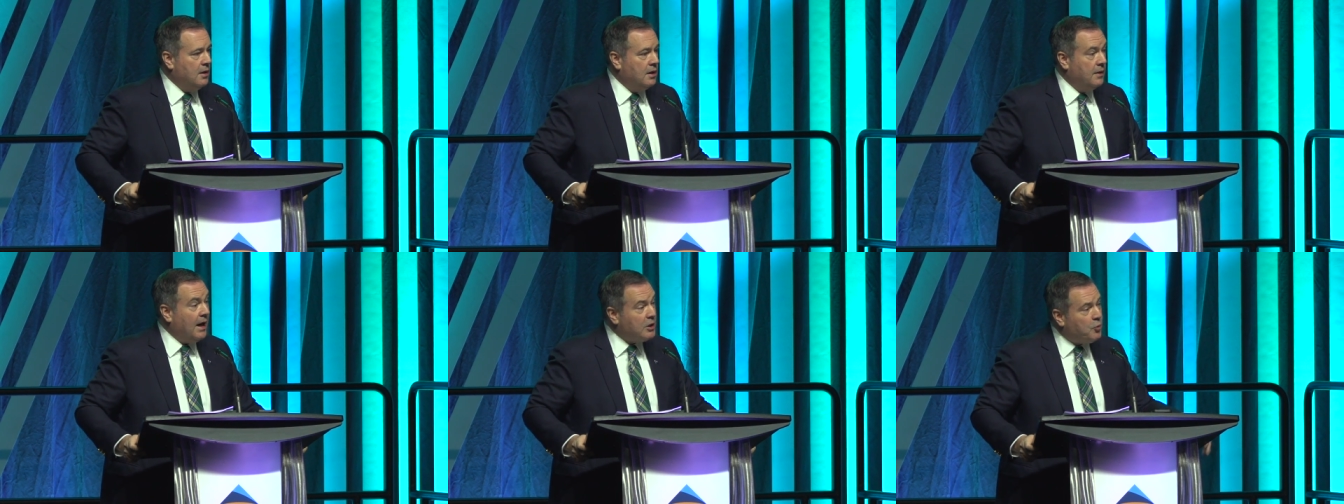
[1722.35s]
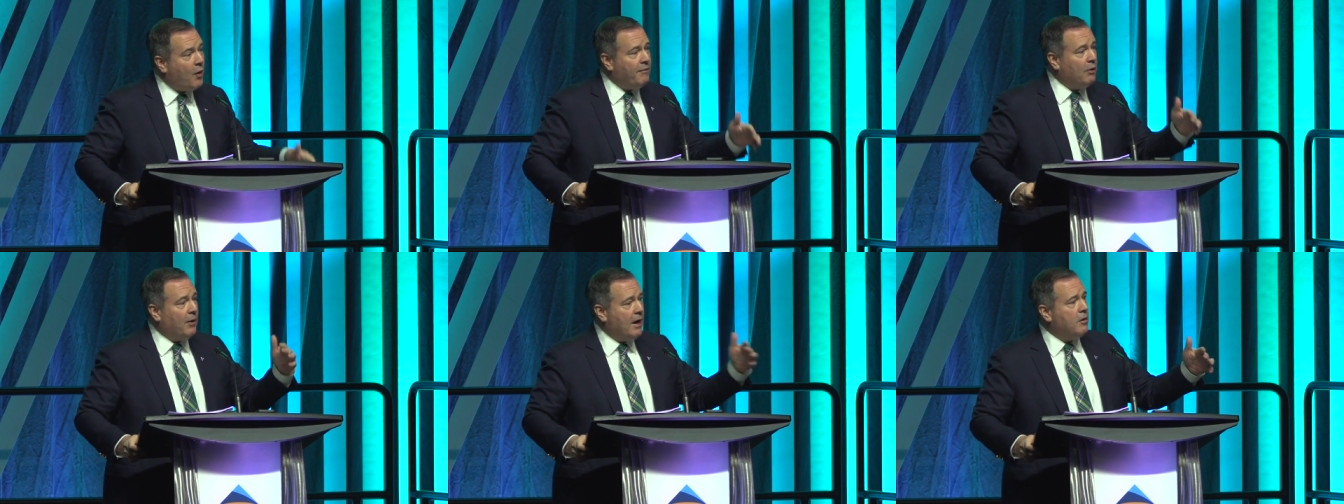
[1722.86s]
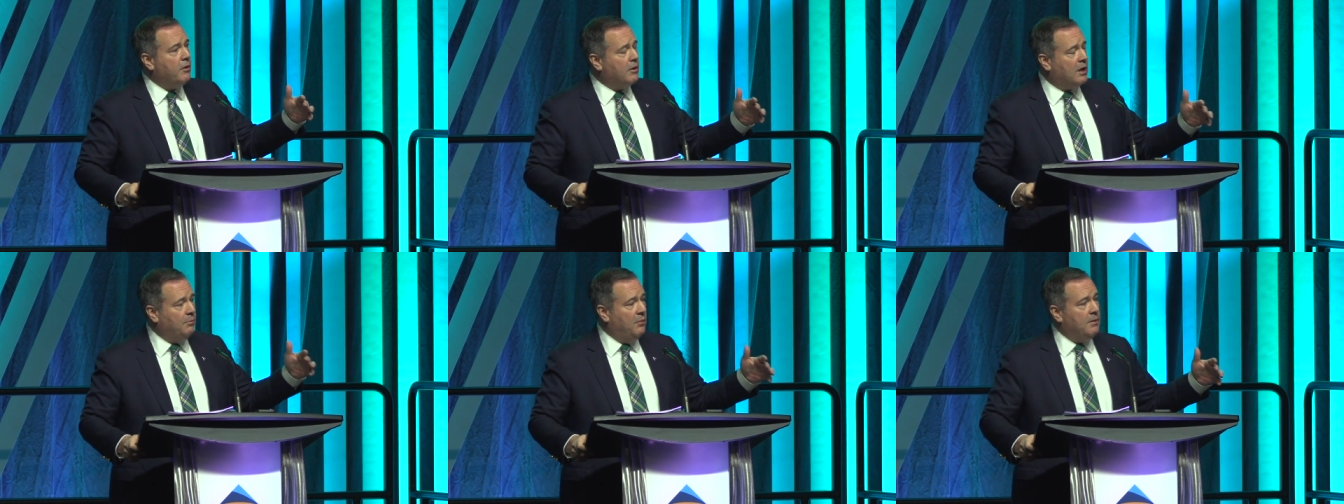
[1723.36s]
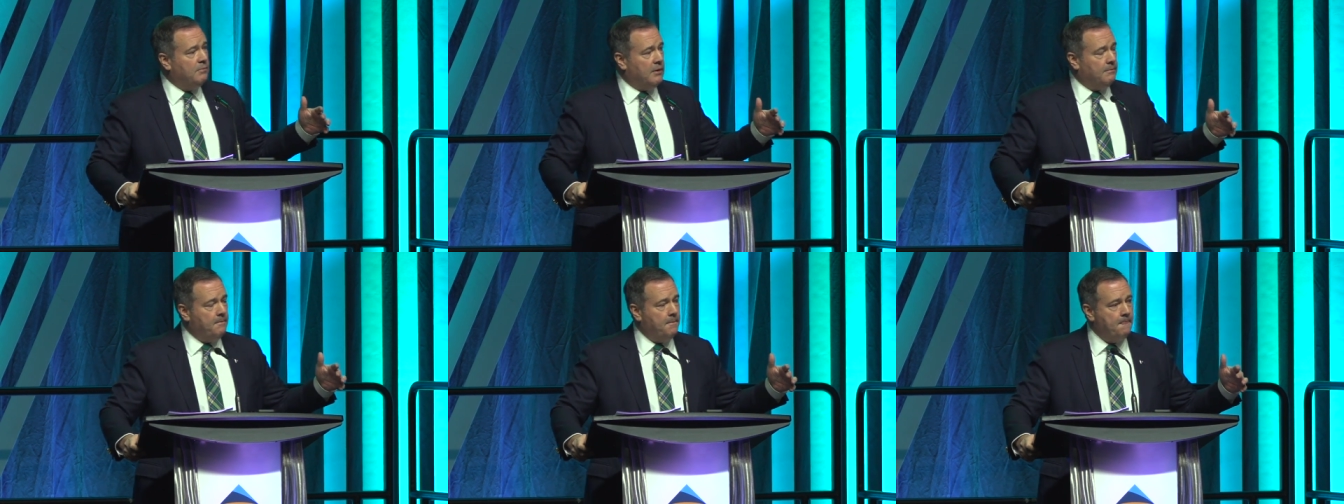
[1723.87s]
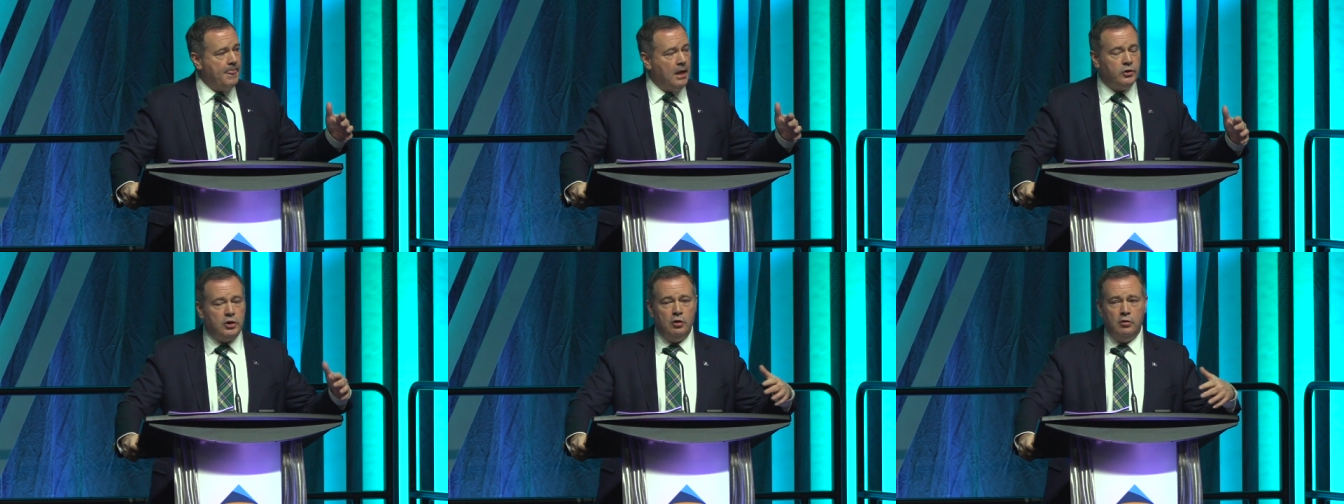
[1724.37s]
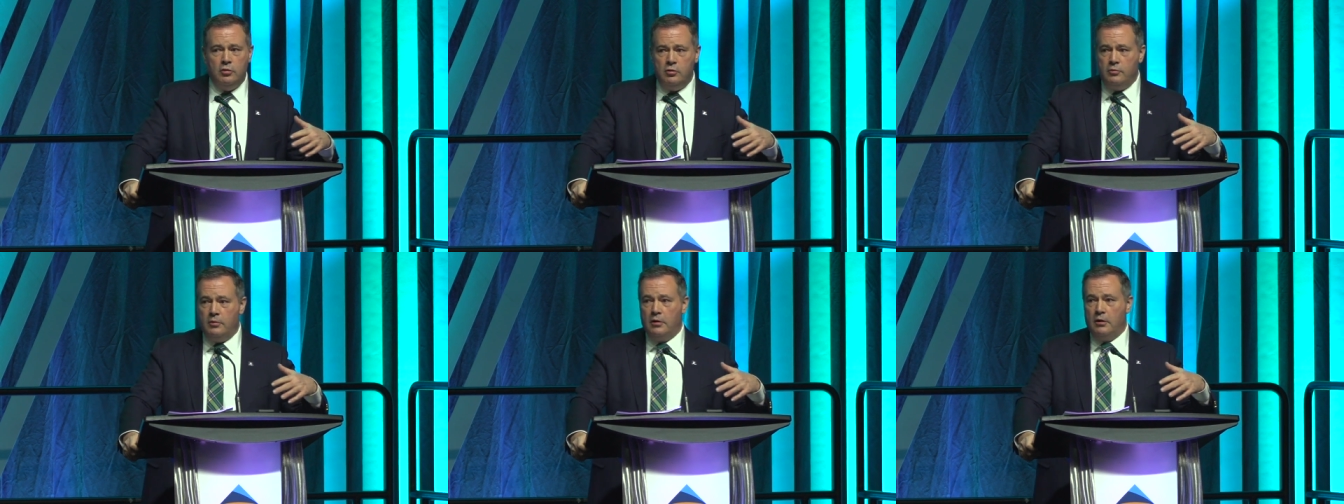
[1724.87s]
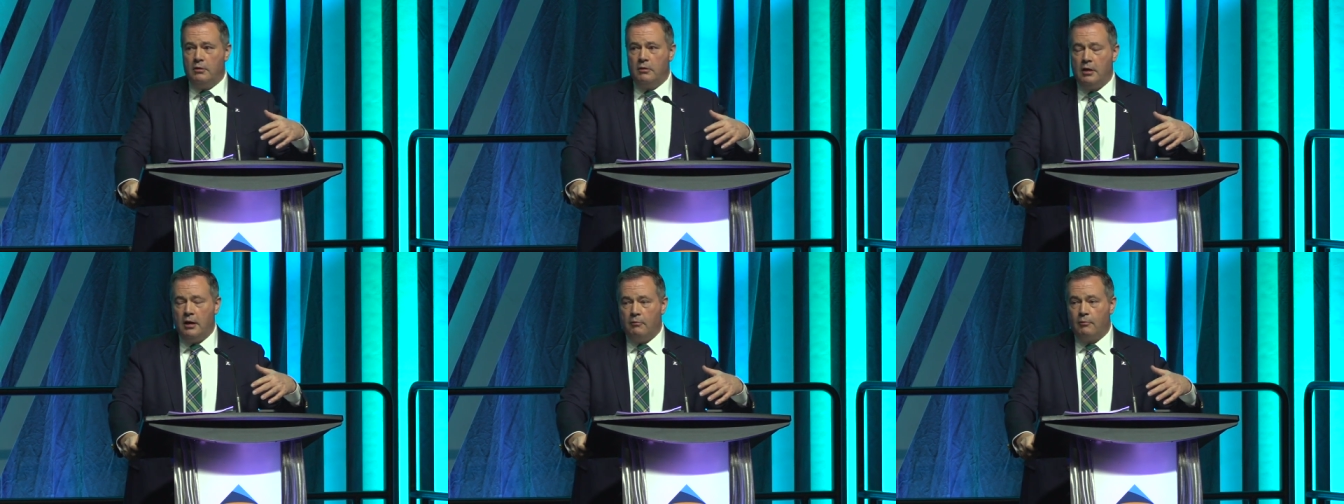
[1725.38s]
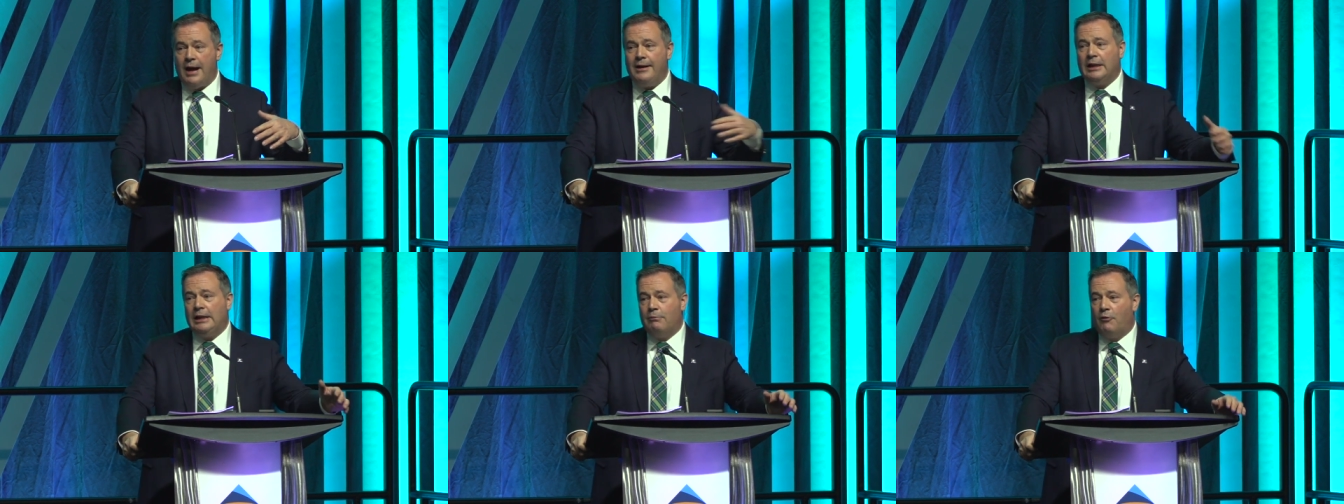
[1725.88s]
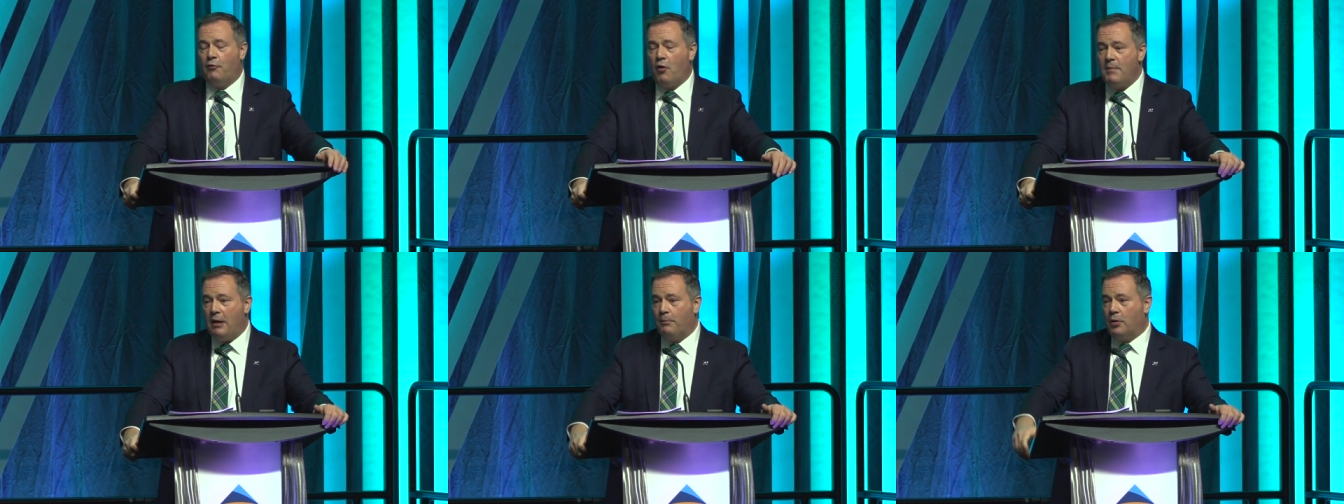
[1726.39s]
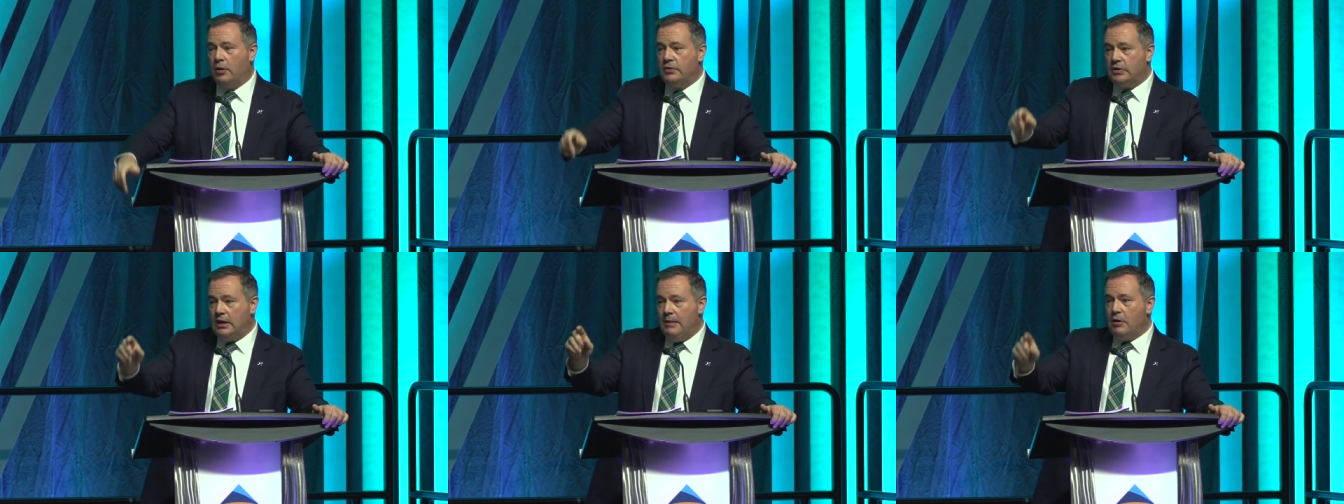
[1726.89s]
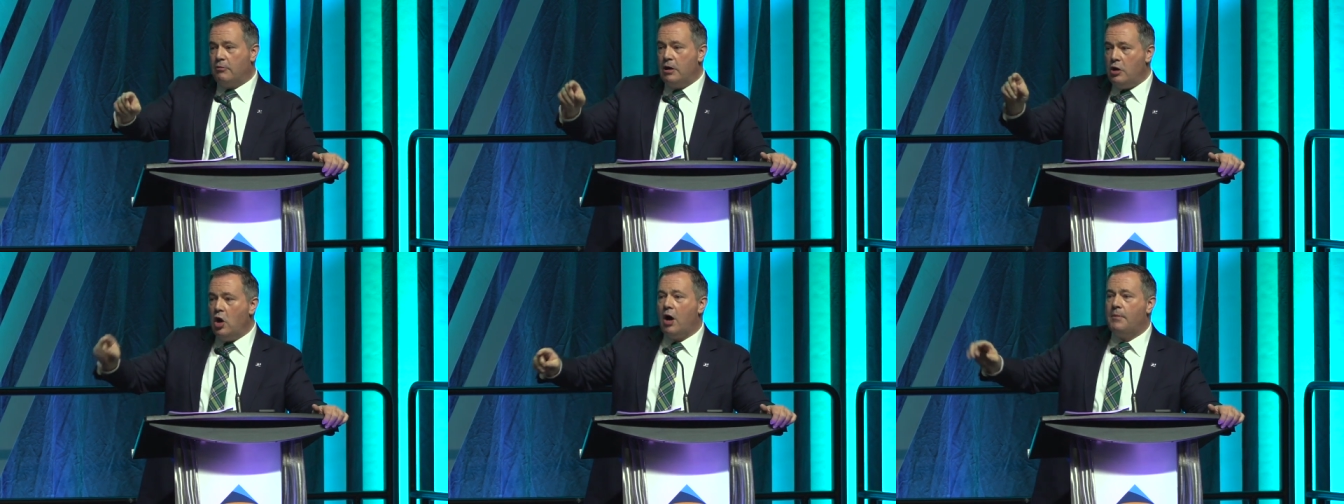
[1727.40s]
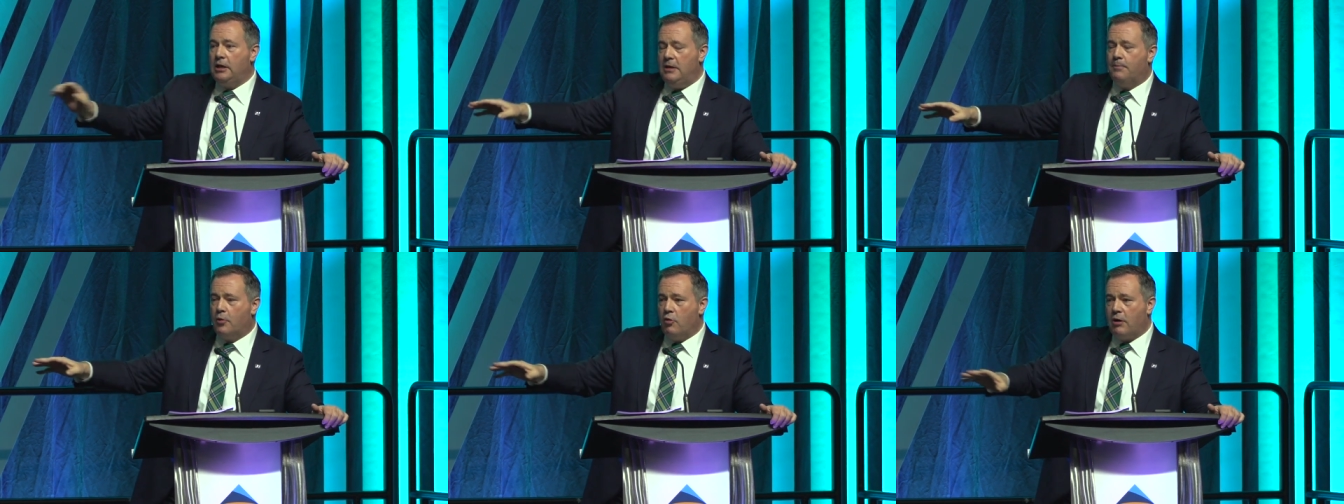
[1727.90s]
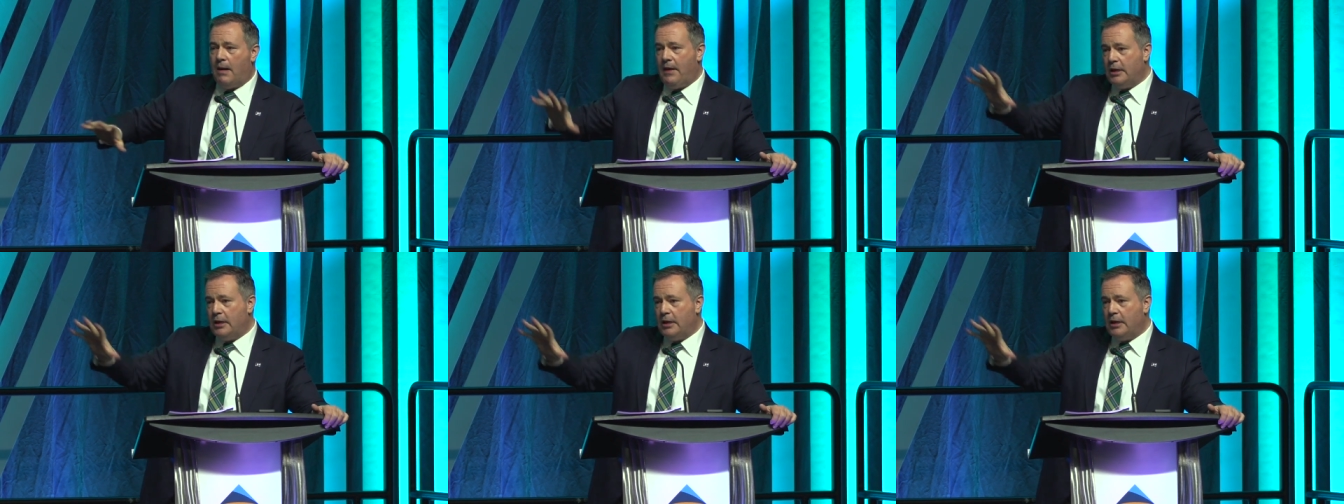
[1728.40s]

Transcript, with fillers: That's why we ran on a commitment to uh, radically reform Alberta's immigrant nominee program.